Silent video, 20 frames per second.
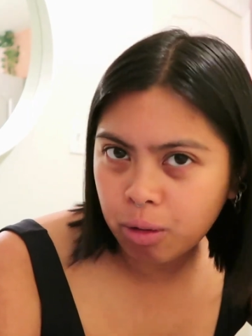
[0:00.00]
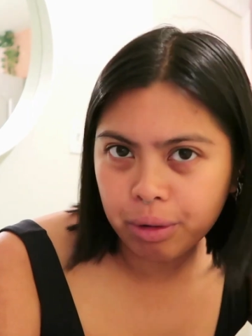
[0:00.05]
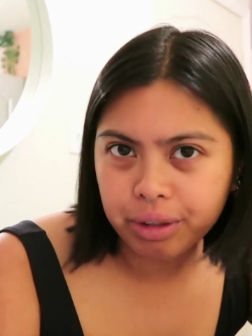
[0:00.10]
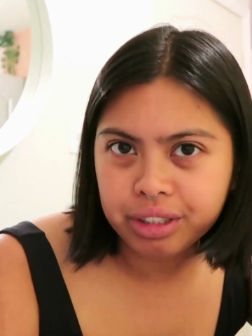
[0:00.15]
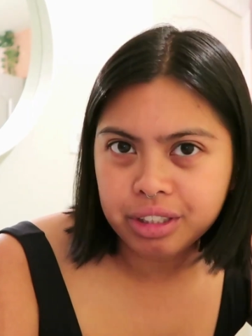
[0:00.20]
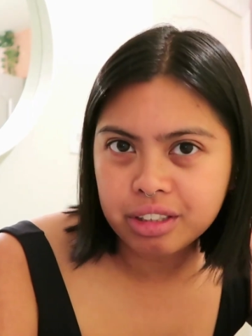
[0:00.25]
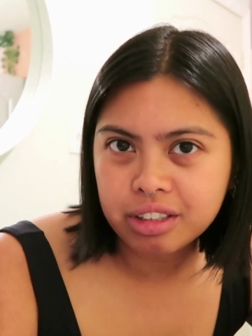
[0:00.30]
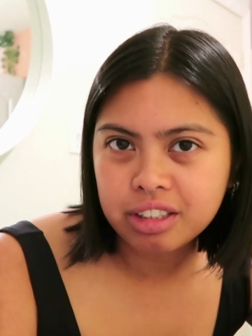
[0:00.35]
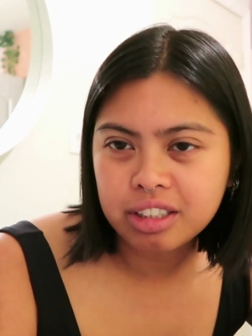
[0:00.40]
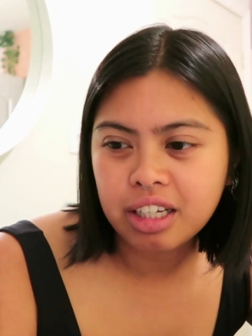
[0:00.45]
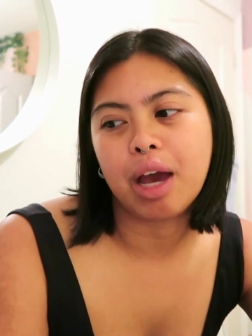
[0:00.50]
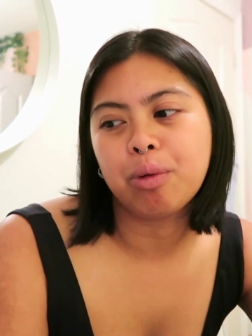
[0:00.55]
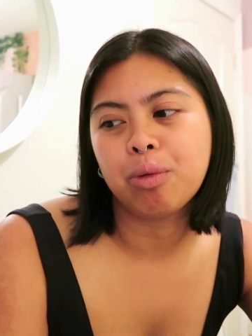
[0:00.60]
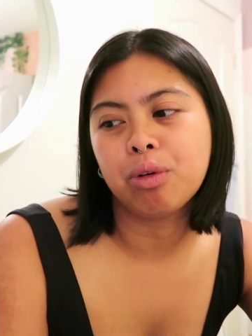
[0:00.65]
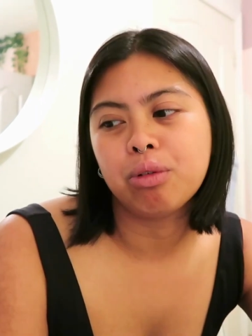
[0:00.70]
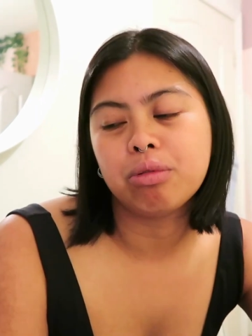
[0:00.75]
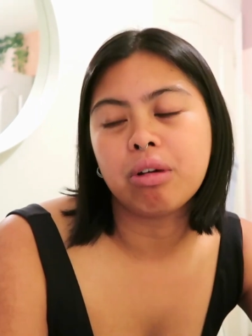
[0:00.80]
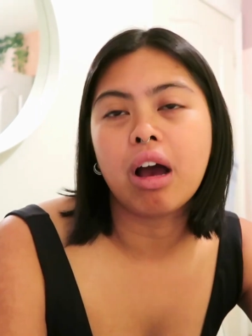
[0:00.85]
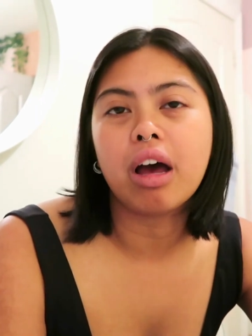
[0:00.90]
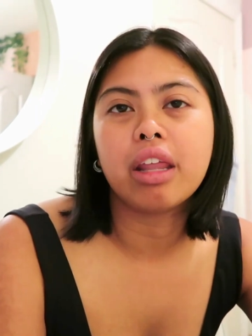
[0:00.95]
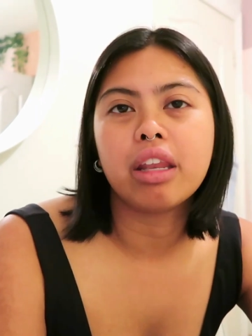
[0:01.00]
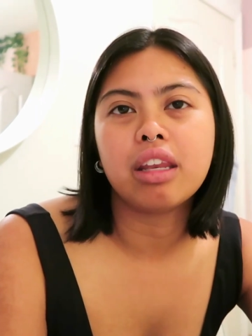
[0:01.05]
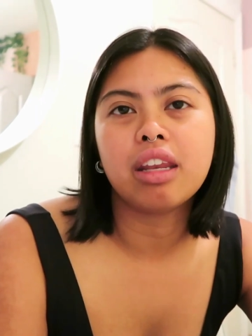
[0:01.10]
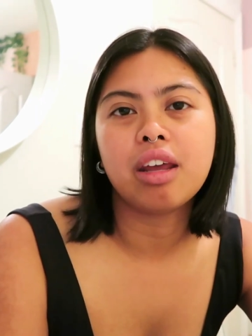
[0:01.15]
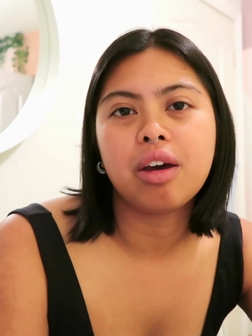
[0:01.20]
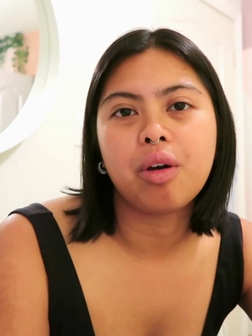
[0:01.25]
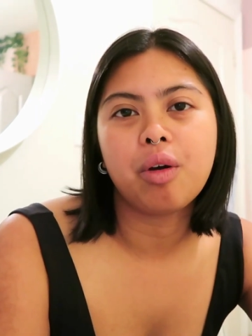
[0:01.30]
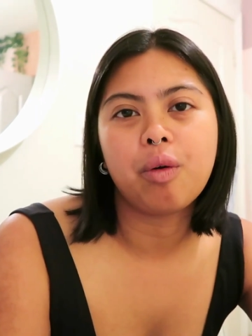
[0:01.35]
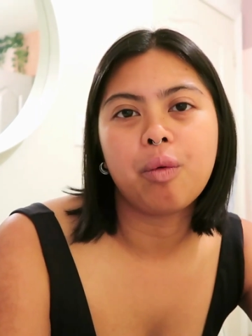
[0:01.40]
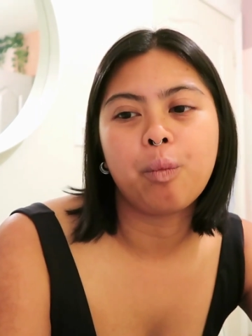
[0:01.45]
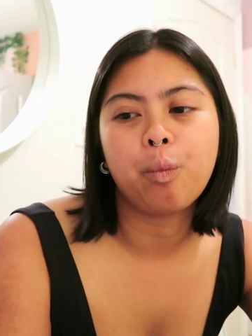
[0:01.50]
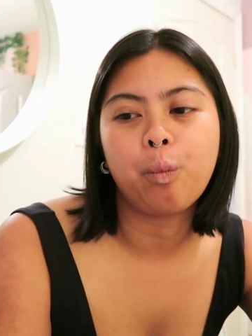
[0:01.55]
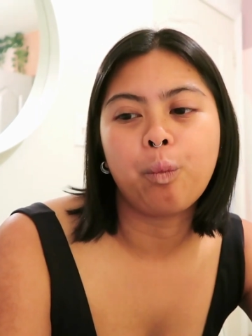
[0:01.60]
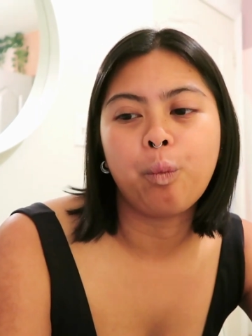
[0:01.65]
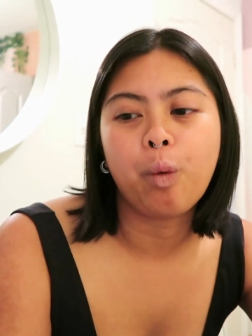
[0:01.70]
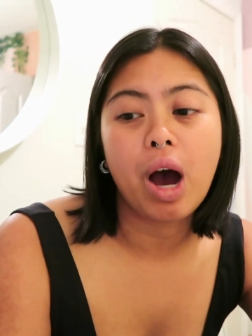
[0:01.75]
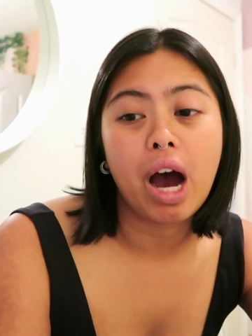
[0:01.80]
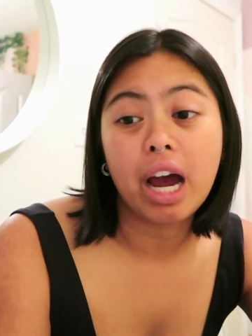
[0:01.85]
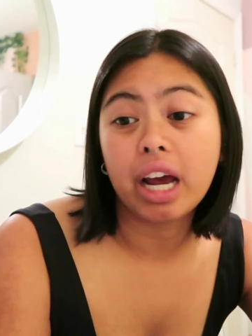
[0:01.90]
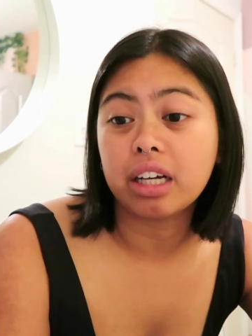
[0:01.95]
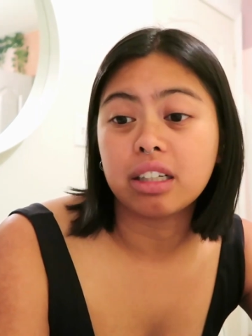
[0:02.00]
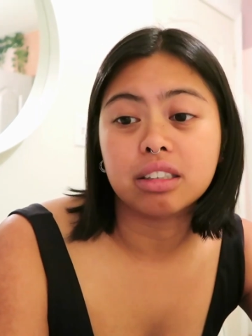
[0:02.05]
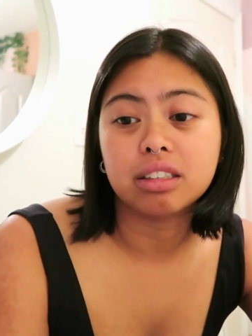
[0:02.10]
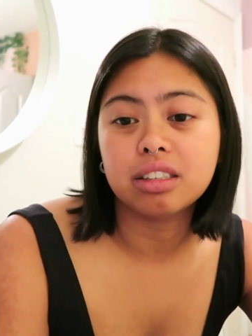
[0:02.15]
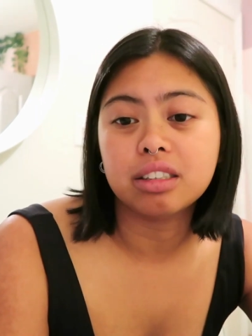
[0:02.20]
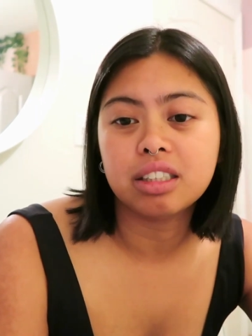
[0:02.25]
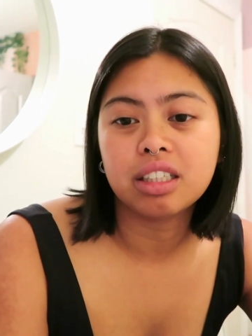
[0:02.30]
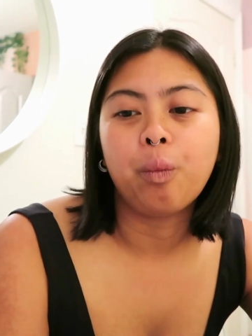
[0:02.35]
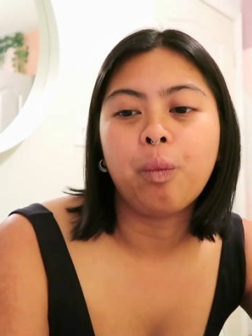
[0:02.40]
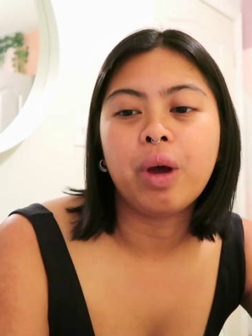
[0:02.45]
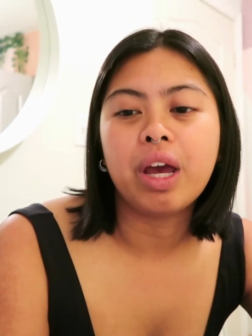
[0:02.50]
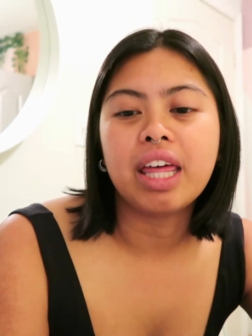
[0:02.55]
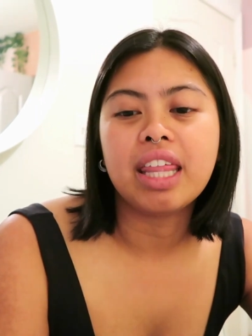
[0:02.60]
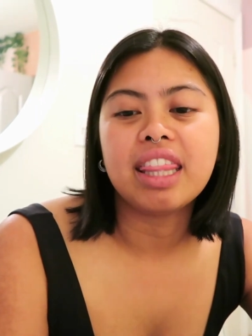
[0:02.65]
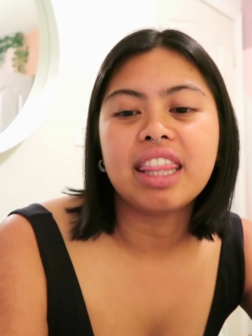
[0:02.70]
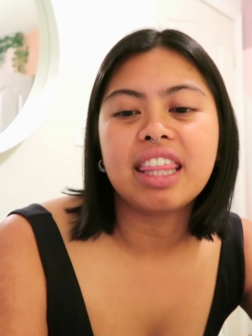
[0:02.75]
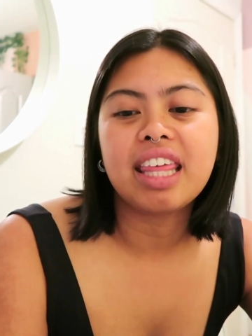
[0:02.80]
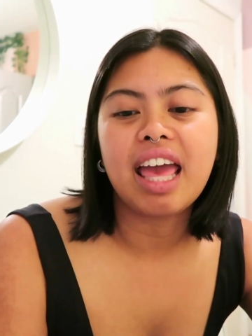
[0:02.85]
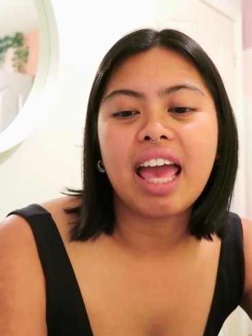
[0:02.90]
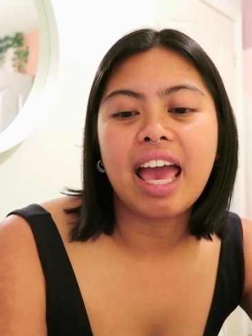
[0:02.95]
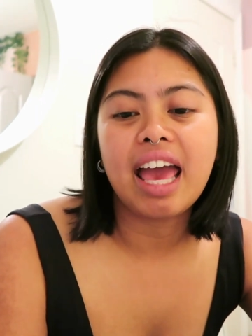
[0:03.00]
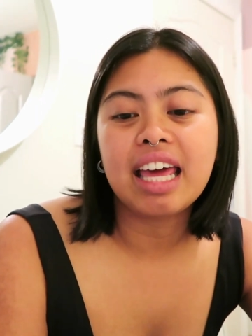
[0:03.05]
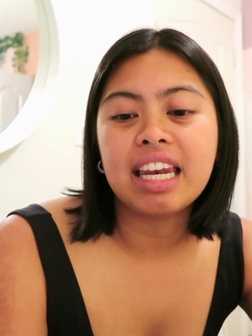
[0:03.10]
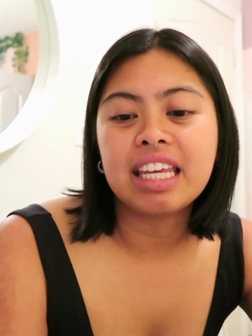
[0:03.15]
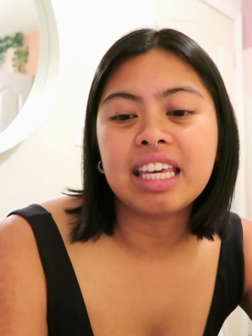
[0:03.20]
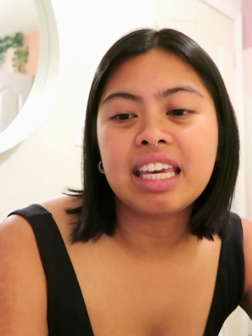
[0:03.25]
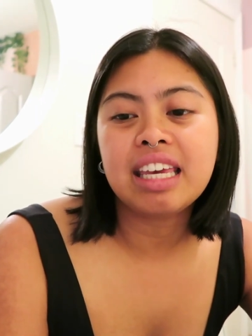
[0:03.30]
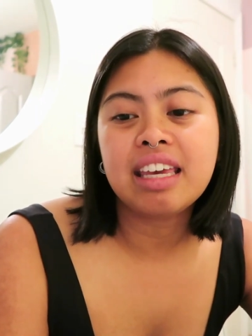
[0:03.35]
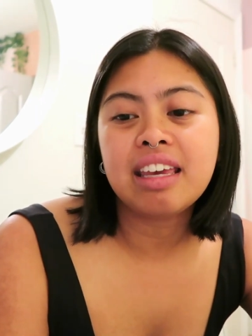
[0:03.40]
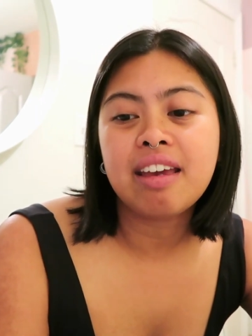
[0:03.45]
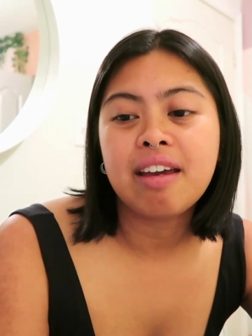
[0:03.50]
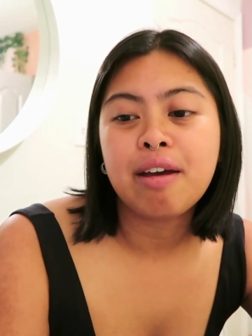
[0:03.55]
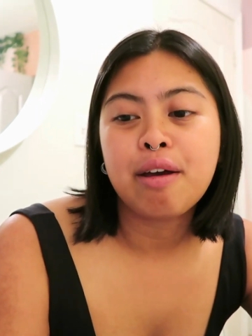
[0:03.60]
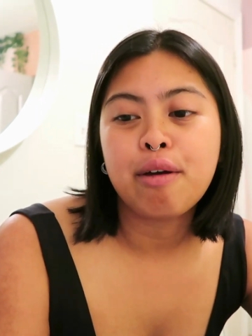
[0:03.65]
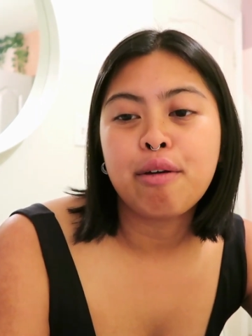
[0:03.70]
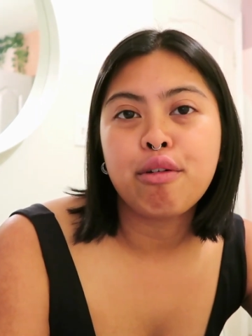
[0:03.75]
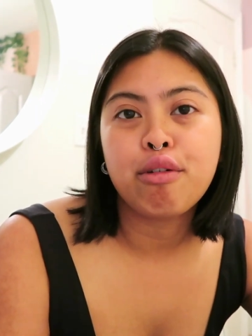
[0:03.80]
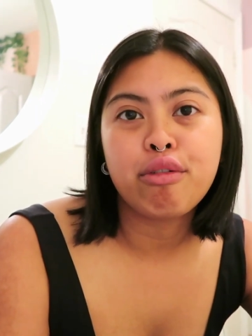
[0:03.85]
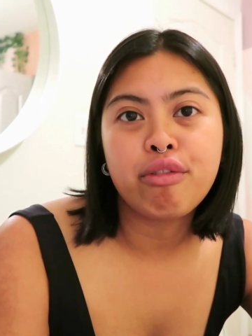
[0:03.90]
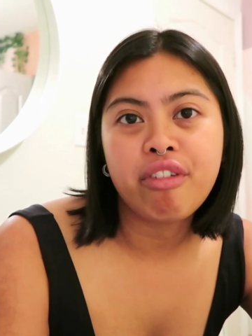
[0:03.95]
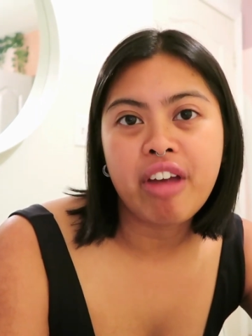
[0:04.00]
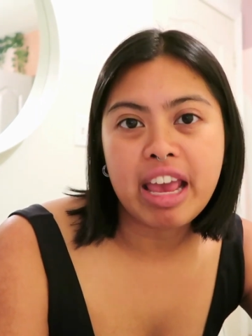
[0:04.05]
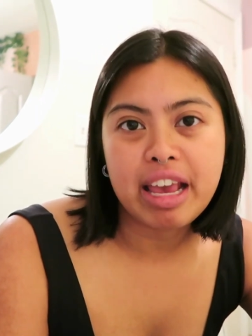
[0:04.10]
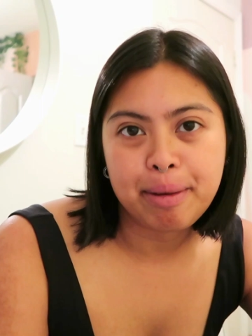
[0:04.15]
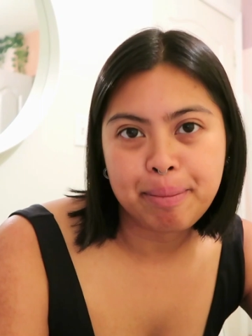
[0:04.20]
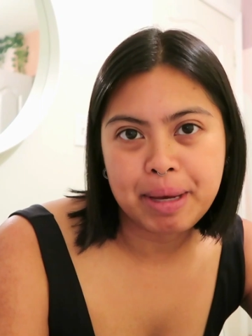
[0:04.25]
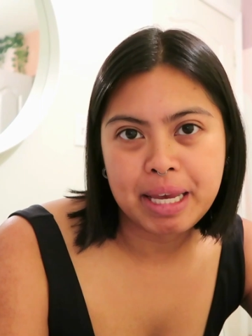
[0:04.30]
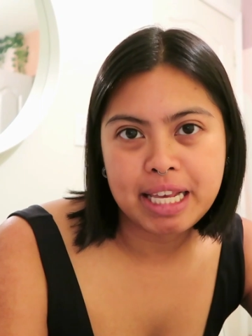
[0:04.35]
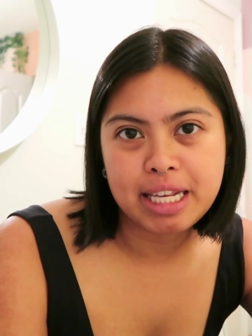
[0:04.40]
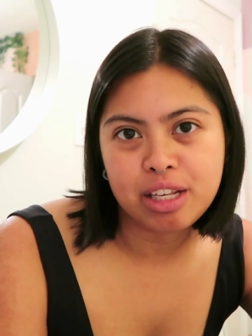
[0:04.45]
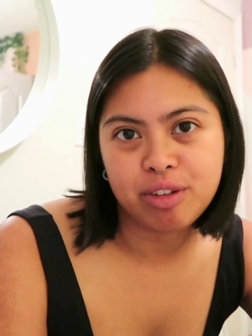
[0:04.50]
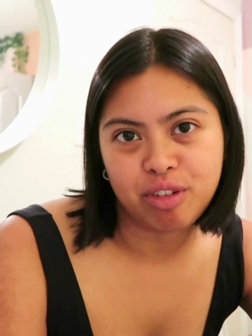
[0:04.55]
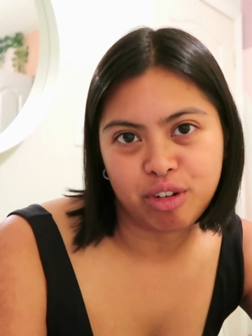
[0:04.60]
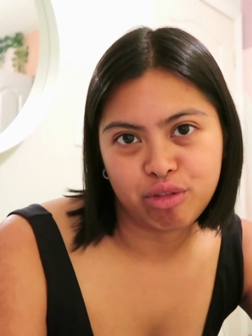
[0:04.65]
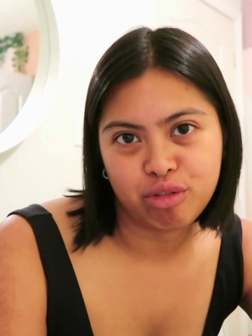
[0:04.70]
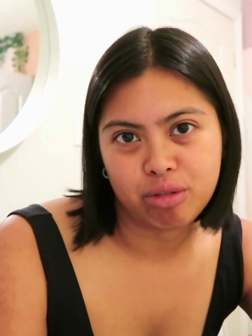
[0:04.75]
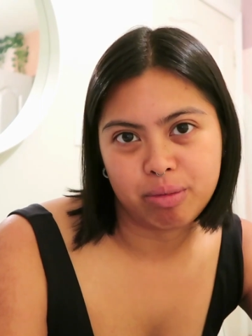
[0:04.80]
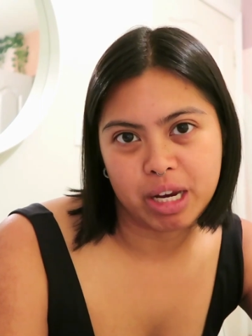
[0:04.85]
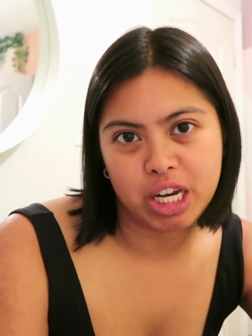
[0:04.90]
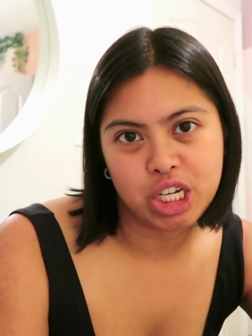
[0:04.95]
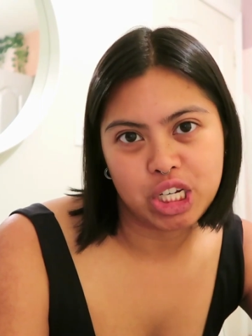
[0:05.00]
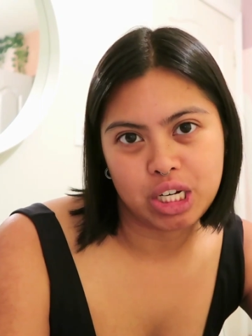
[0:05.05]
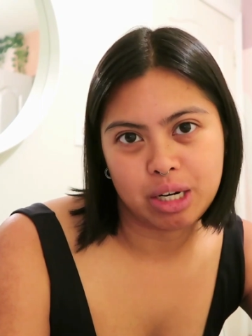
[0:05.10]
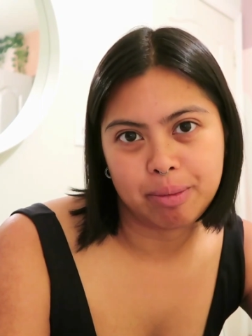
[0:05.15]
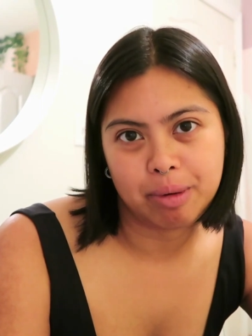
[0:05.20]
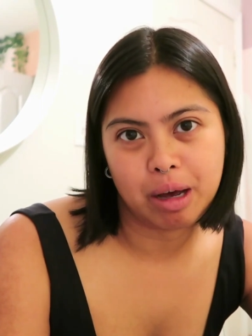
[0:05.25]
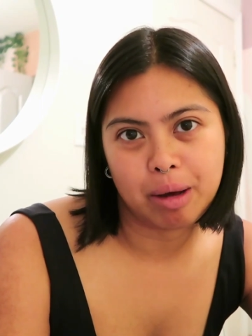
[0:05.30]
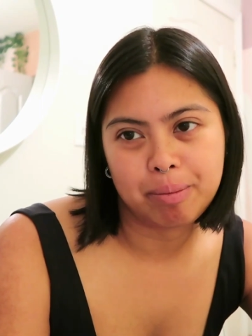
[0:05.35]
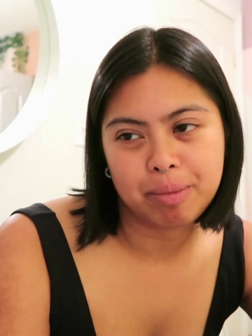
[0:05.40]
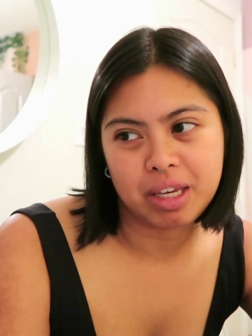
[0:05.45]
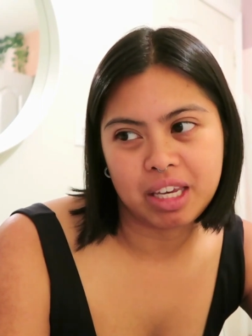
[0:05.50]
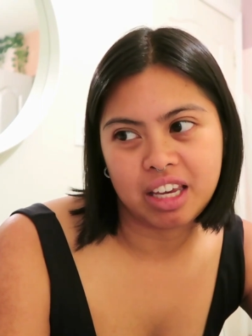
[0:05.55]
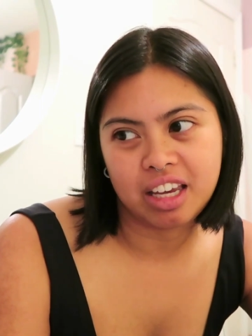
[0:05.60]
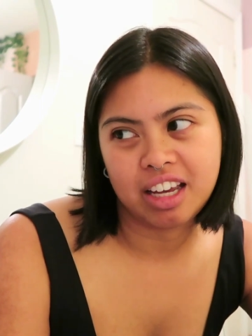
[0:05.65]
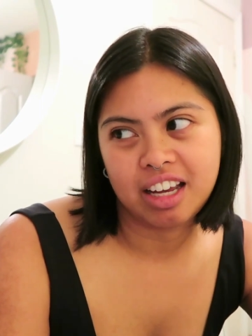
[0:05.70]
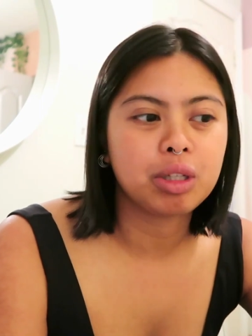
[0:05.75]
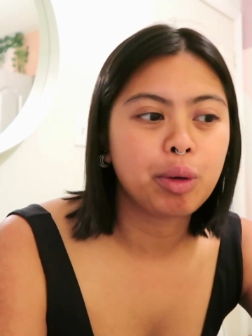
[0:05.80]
horse. I will run wild with any fake piece of information about me.